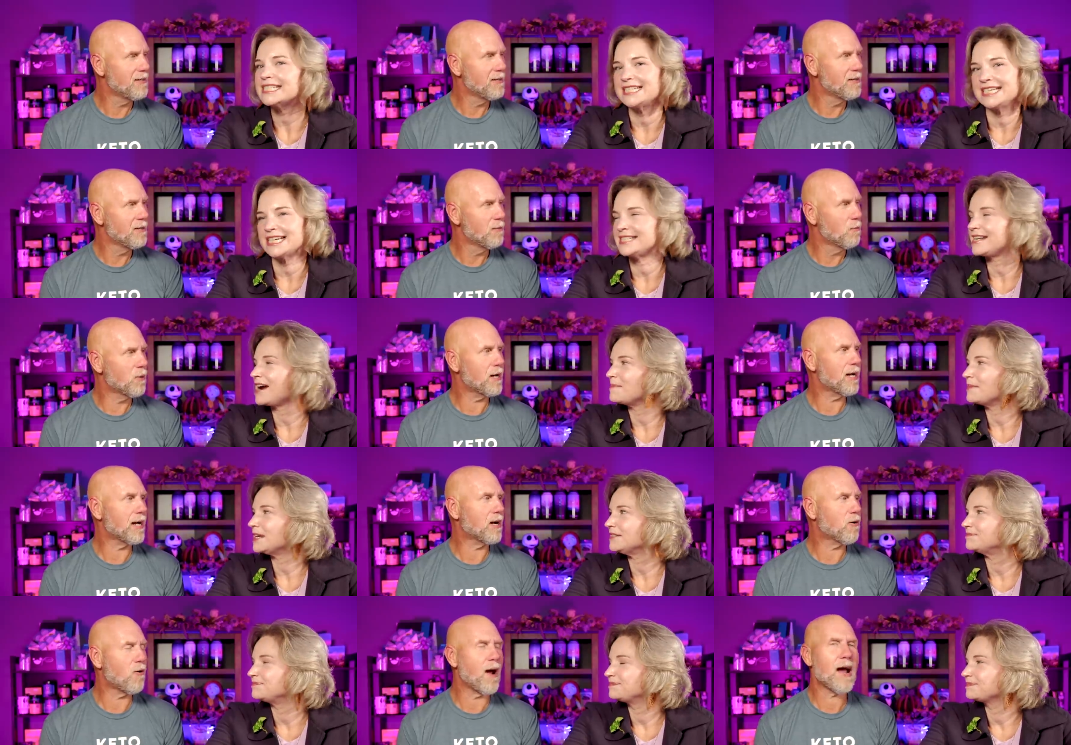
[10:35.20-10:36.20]
Speaker 1: it's the excitement.
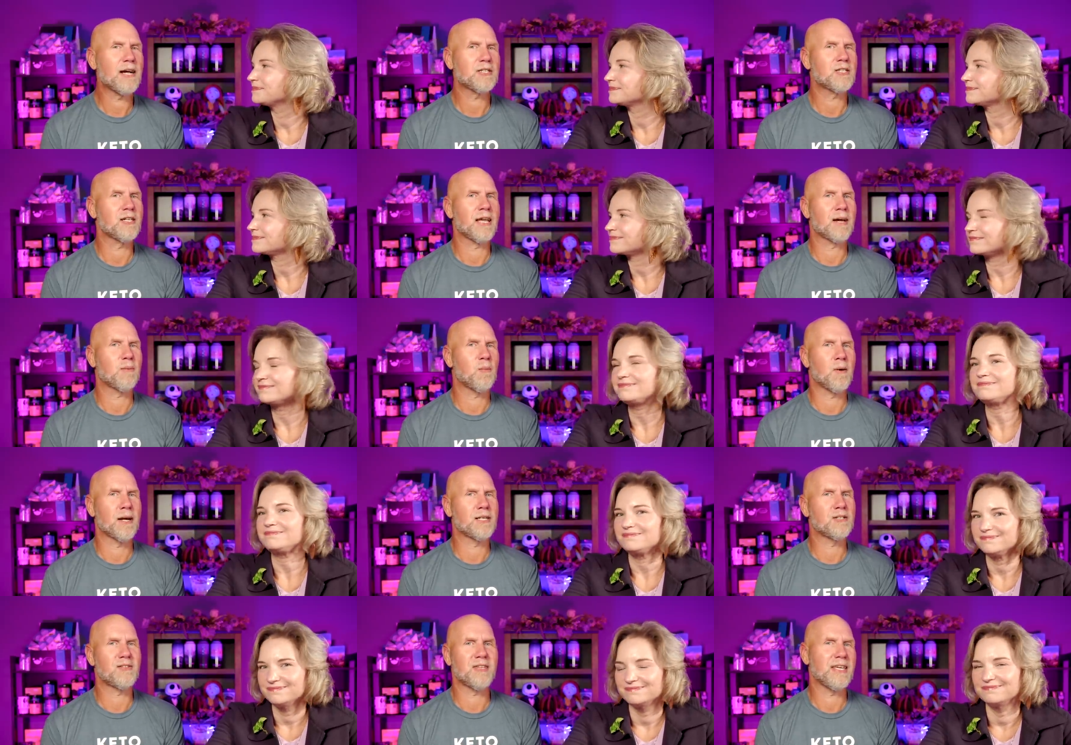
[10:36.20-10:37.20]
We're gonna
Speaker 2: crash and like
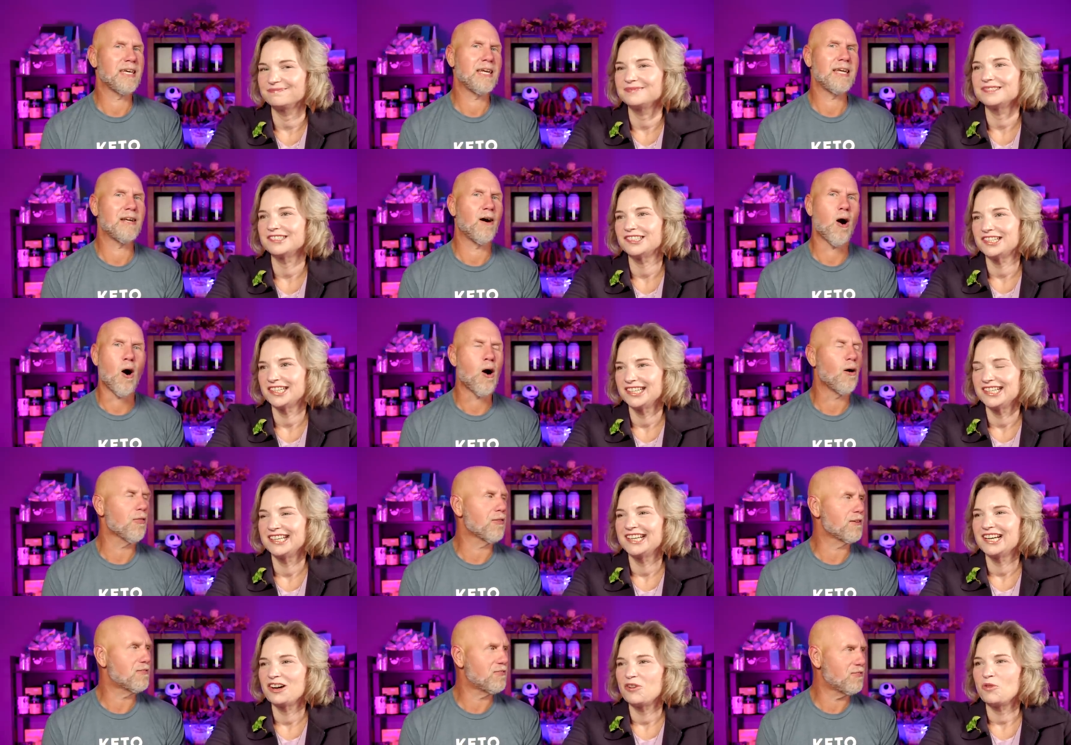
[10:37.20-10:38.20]
want to just eat
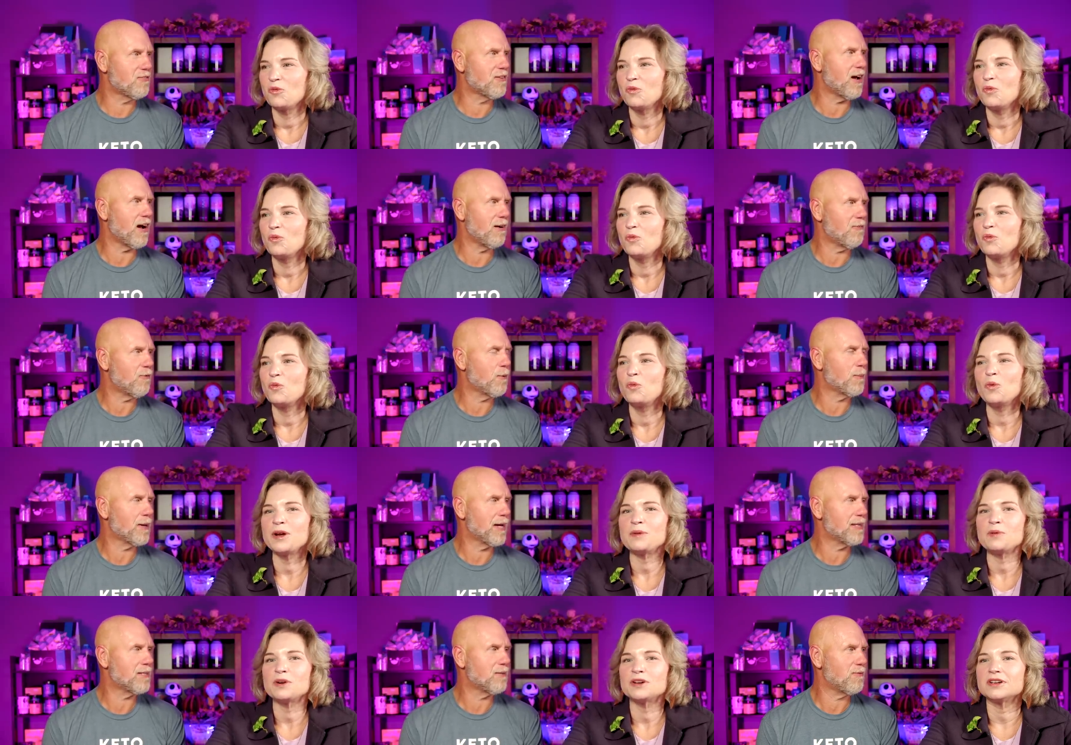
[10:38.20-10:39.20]
all the stuff when we,
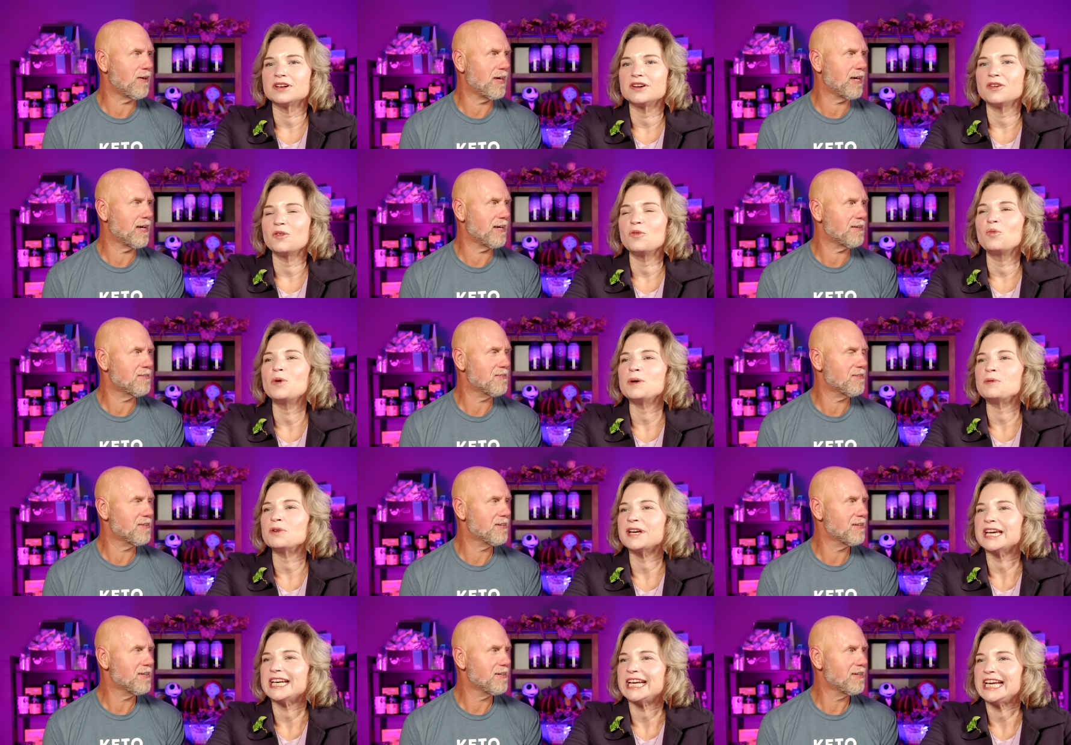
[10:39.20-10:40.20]
we get will, to Vegas. We
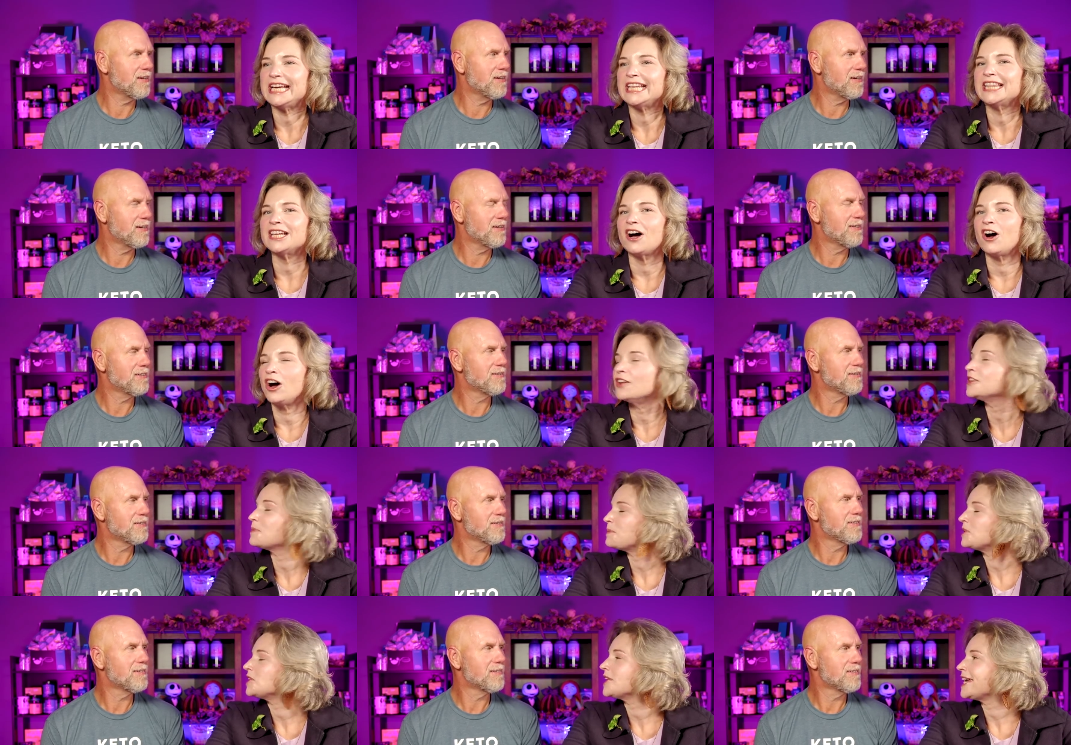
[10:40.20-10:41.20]
will
Speaker 1: get in on
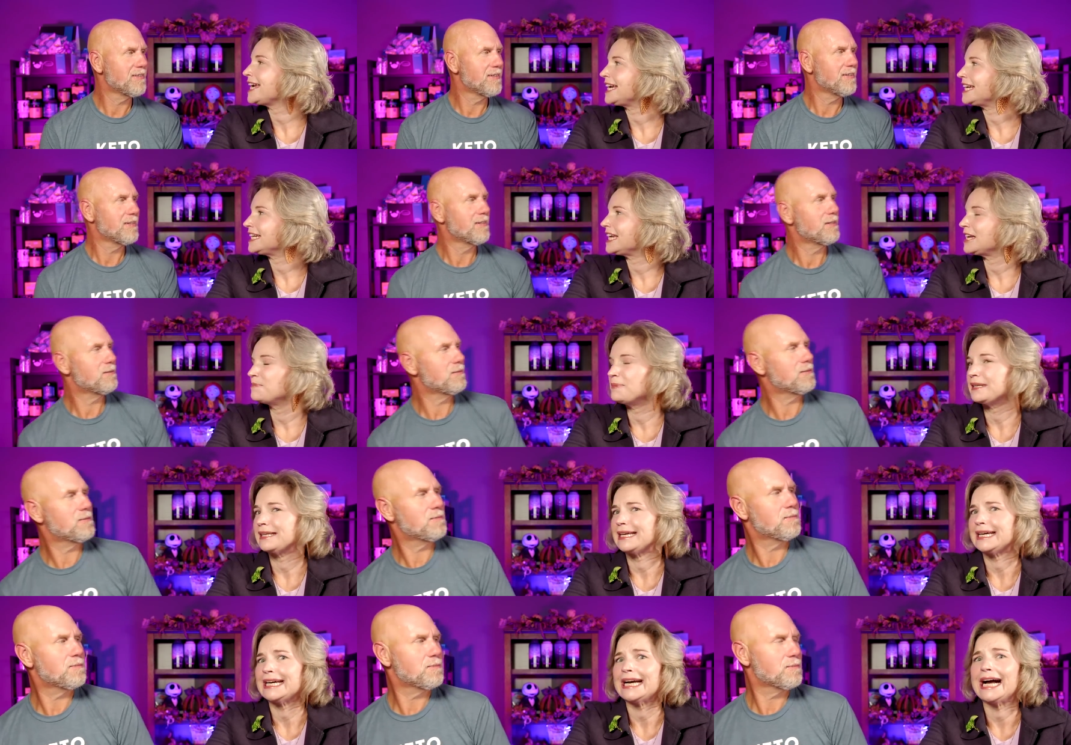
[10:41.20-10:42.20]
the plane and be
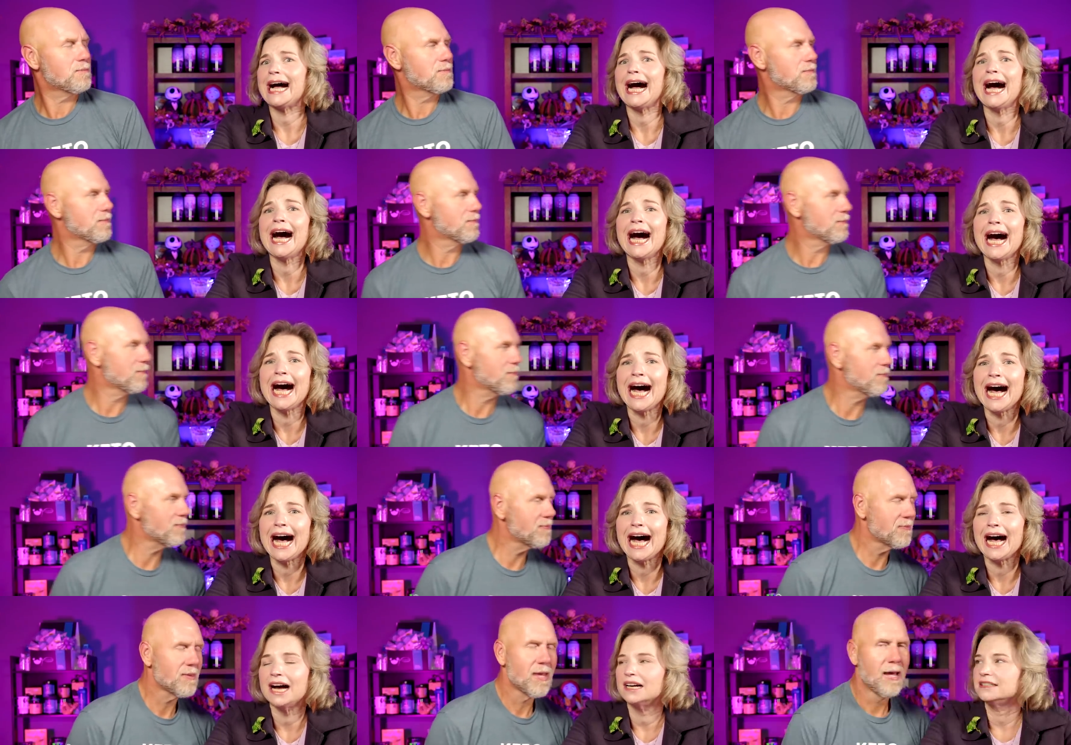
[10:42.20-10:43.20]
like.
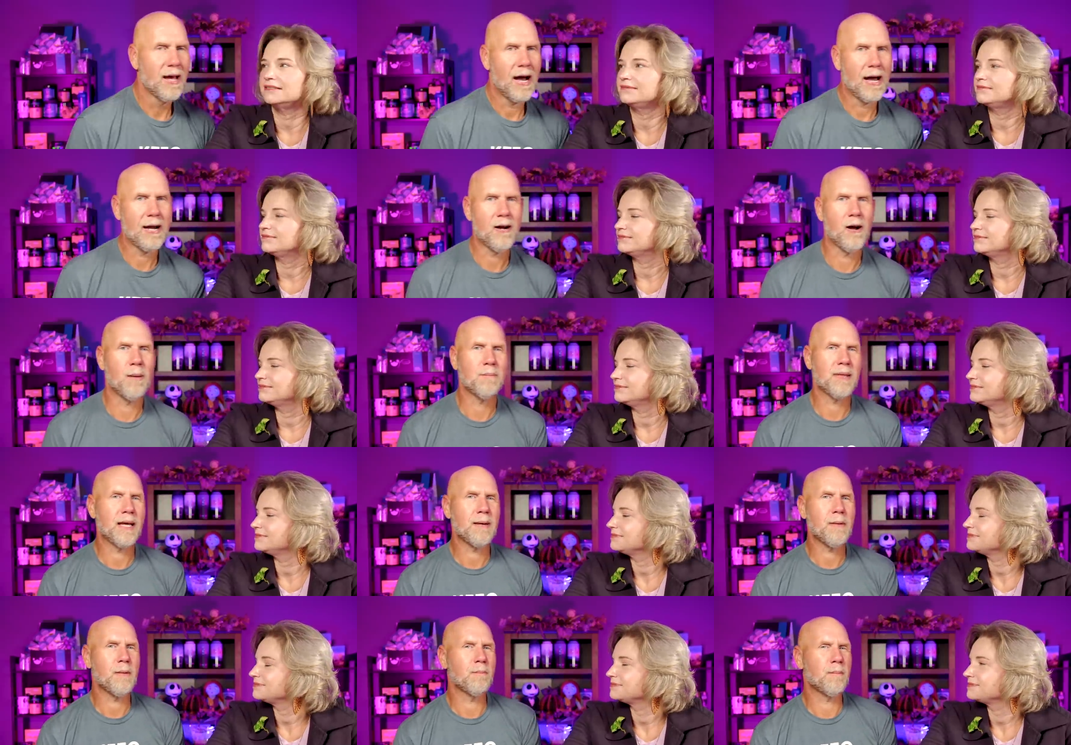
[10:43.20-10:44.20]
Speaker 2: I don't know. I'm
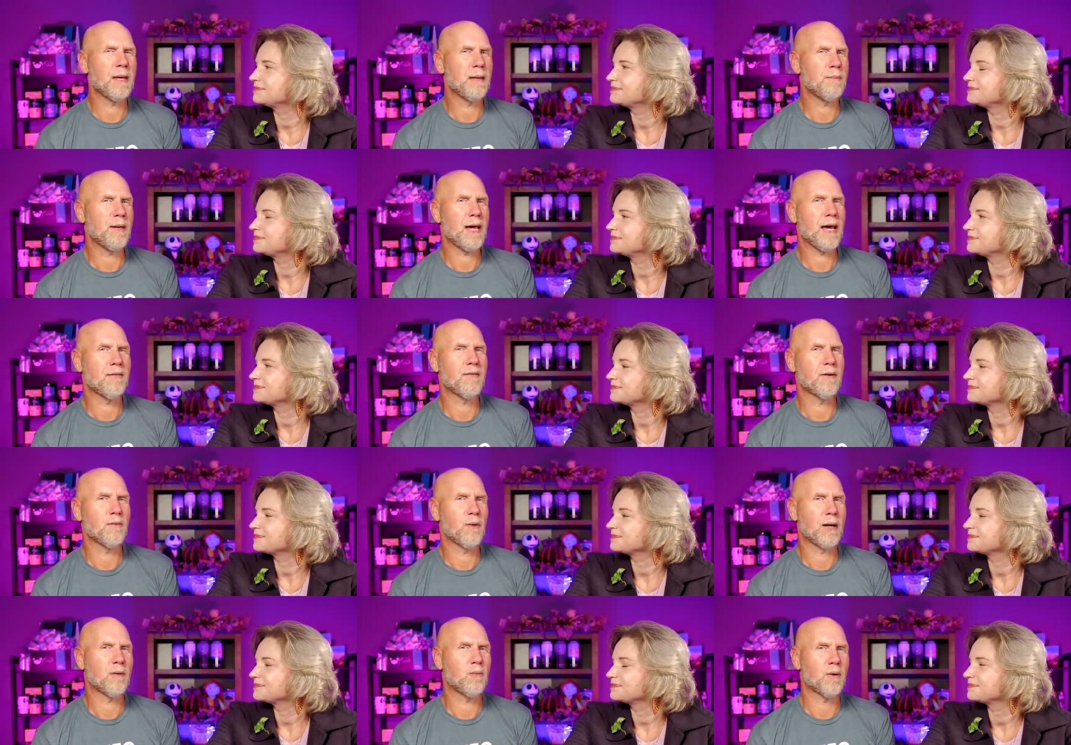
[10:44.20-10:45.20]
thinking about maybe
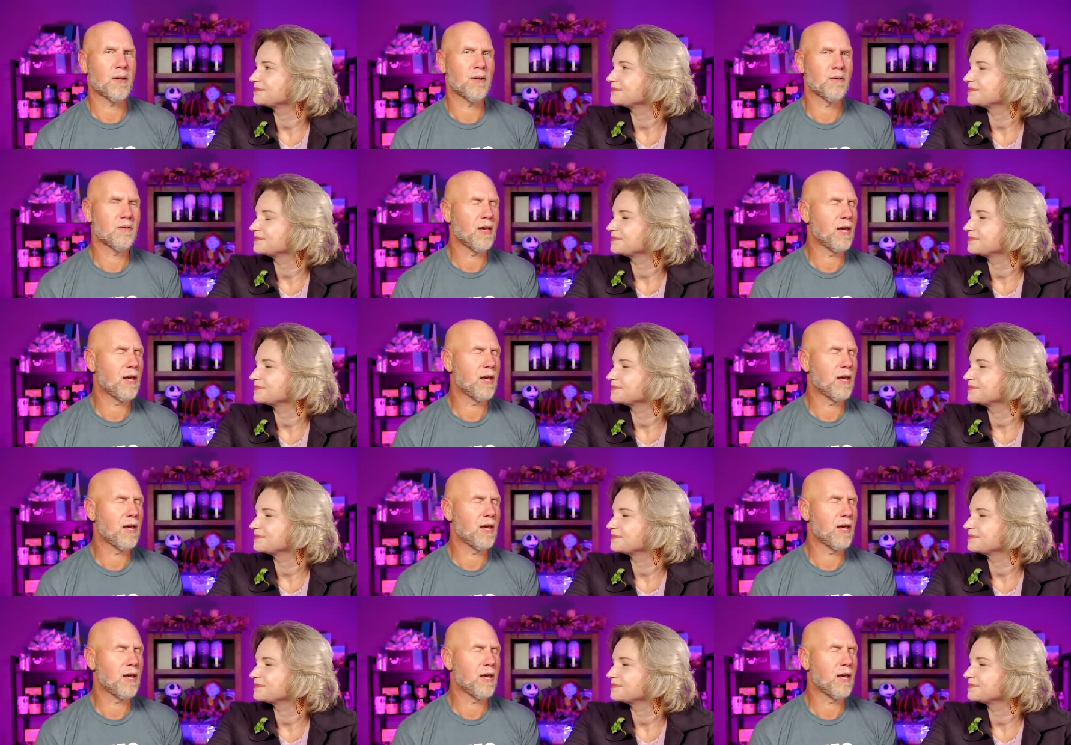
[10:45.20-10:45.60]
having like one of those